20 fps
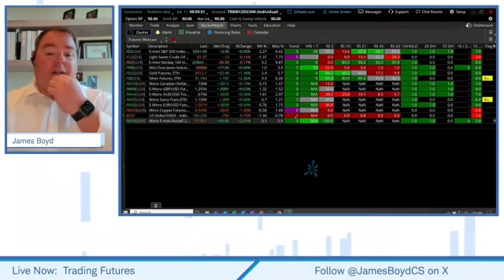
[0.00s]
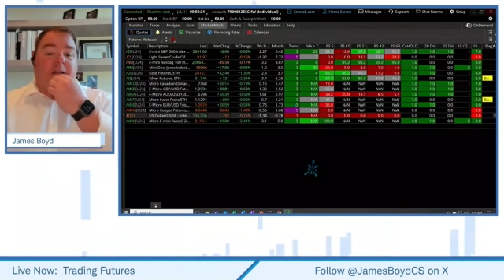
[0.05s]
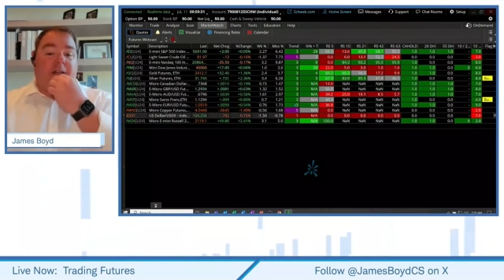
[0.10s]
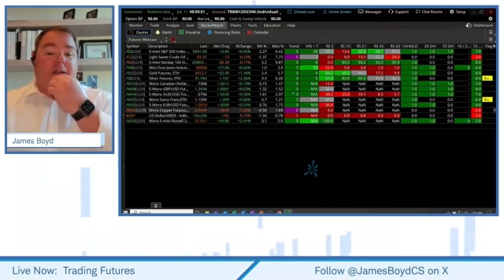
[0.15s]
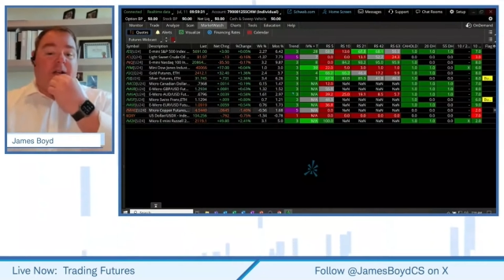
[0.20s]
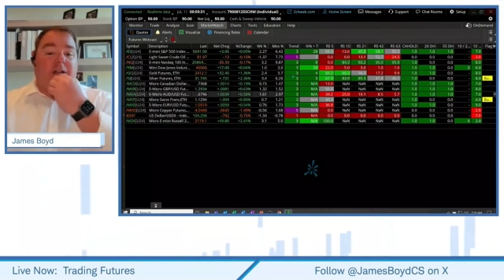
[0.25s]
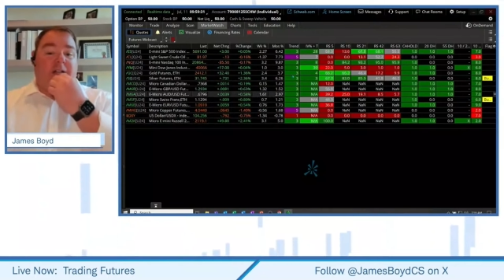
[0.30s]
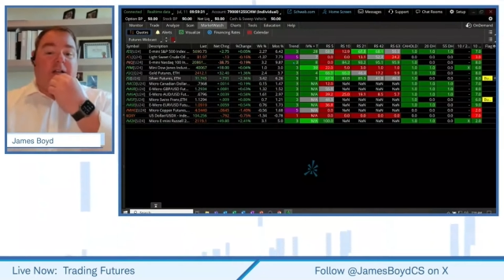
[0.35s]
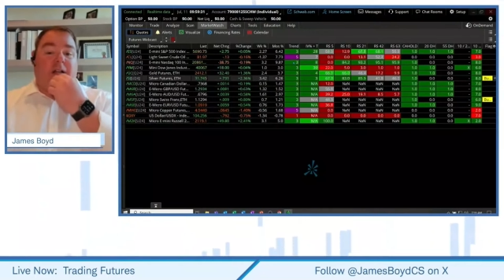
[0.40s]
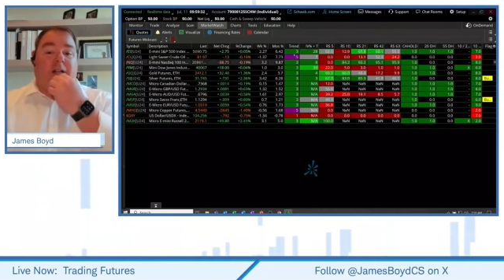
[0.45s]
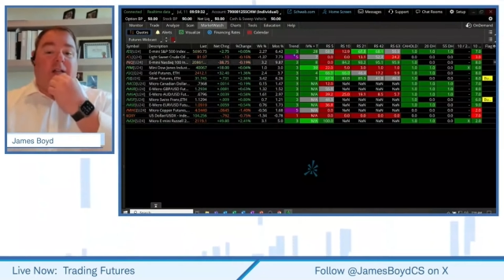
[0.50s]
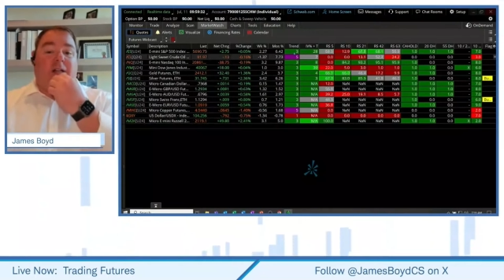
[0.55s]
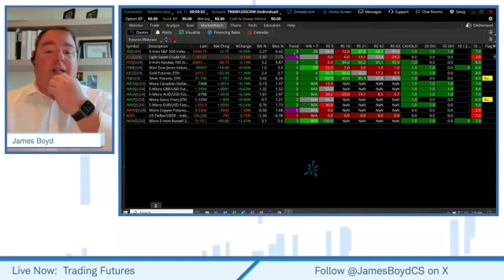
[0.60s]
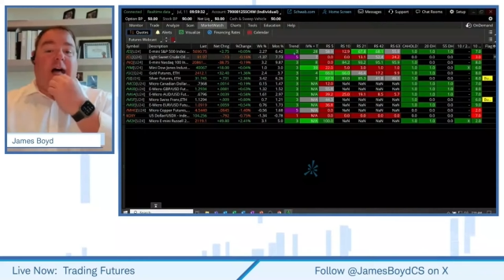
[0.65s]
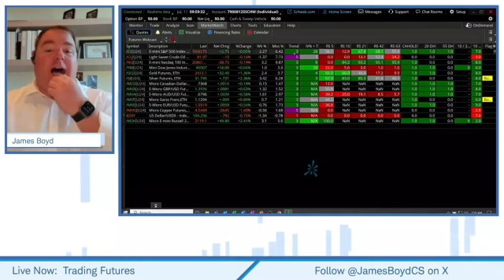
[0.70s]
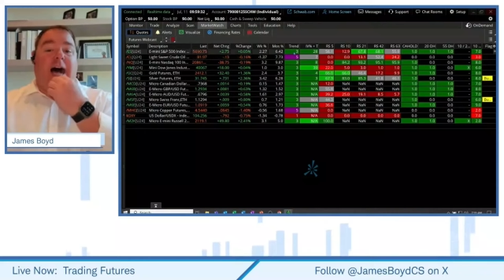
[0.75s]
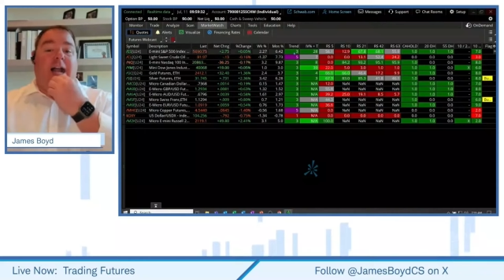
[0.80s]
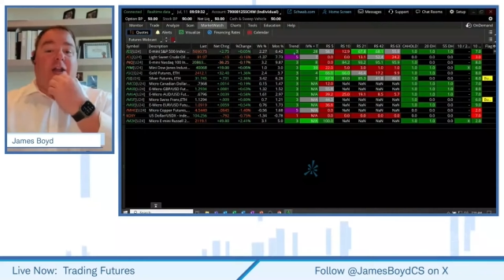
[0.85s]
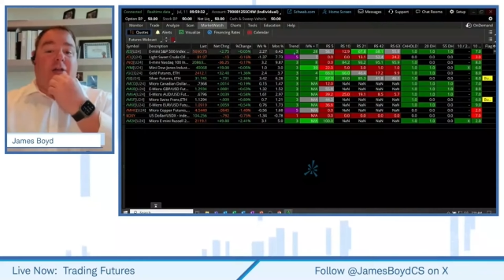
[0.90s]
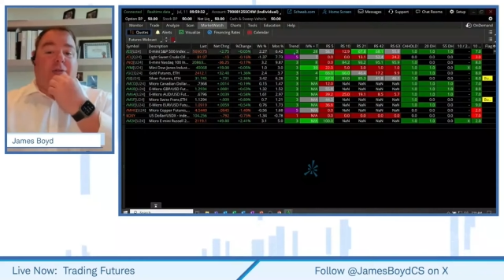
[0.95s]
There's a
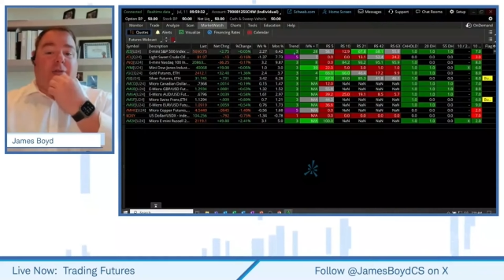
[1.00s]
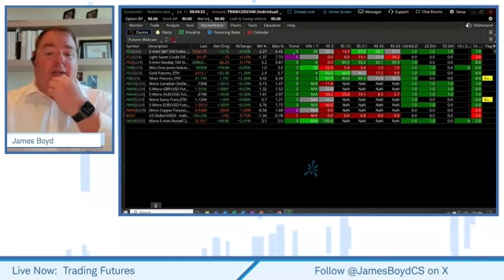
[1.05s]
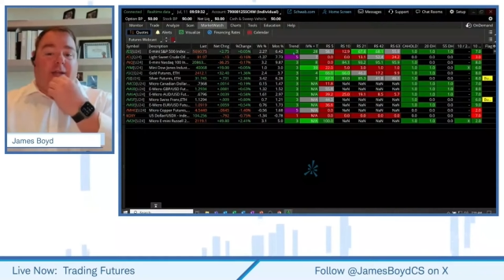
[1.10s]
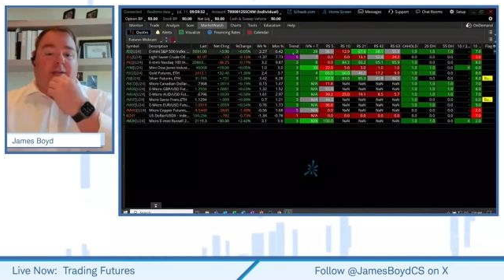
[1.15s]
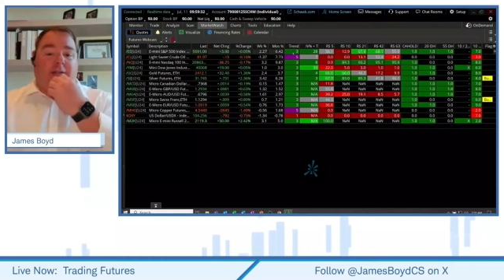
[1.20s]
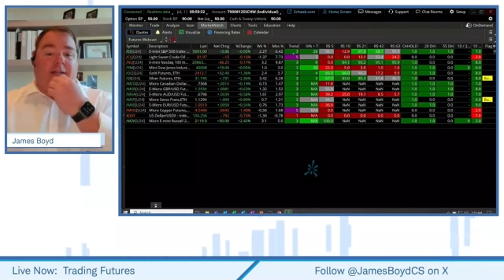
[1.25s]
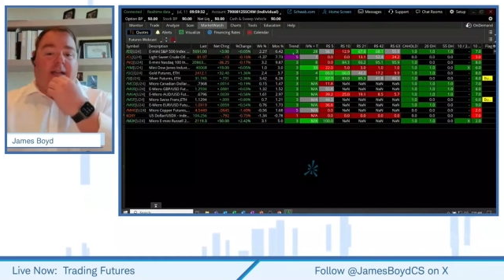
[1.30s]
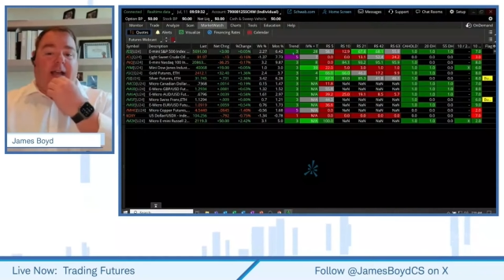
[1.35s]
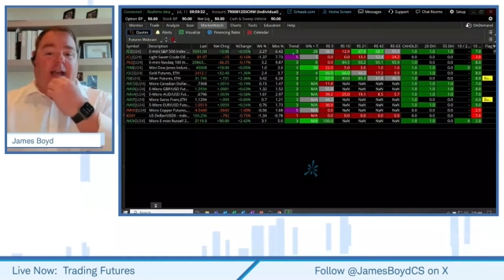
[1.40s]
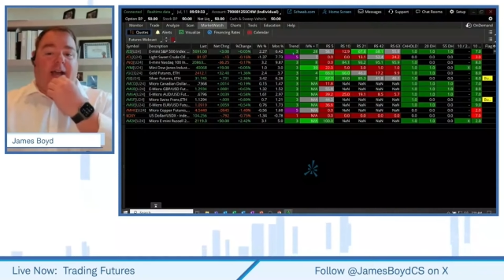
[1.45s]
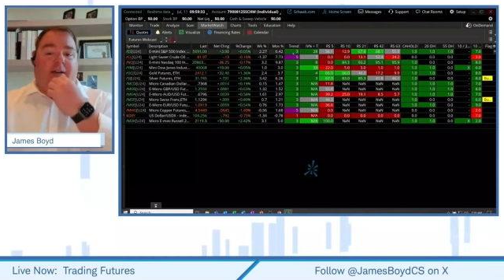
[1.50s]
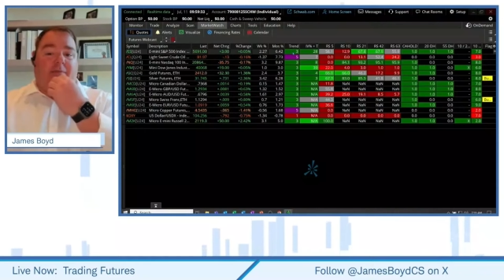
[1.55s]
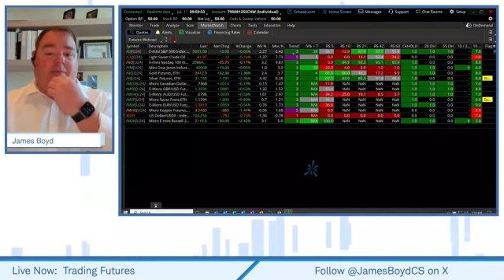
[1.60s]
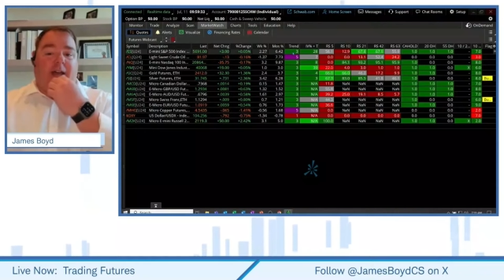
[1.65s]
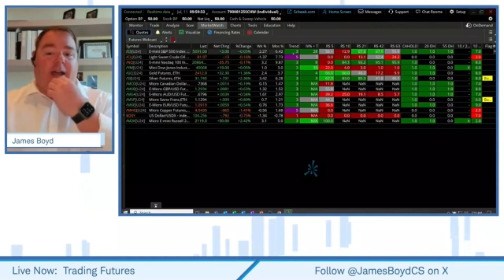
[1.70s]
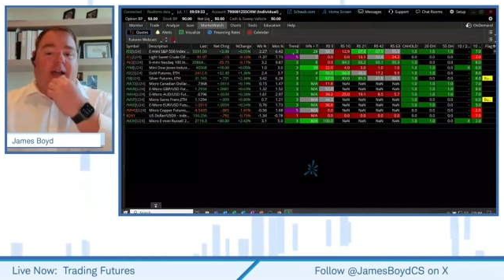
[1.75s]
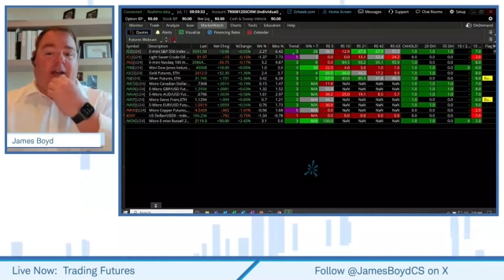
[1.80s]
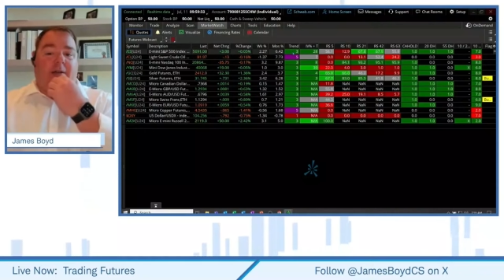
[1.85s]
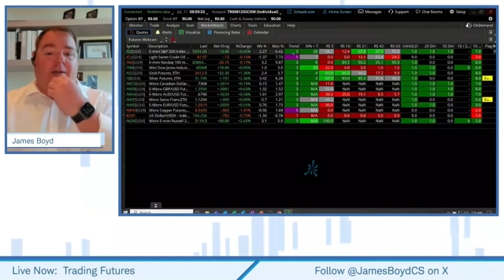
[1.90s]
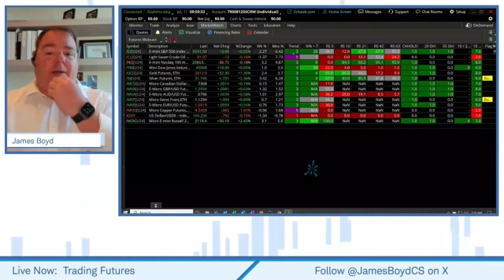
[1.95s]
lot of things that have
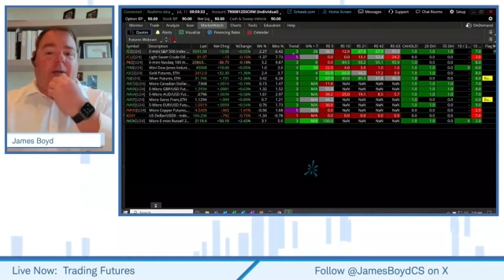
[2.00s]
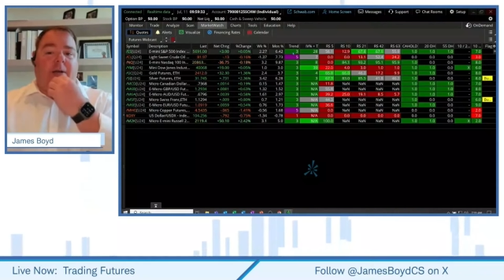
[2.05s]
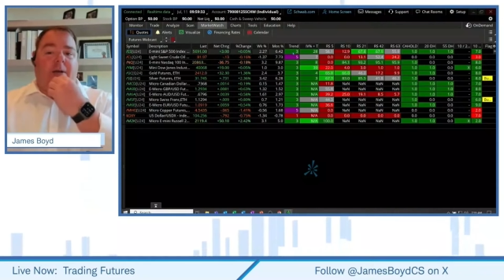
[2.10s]
that.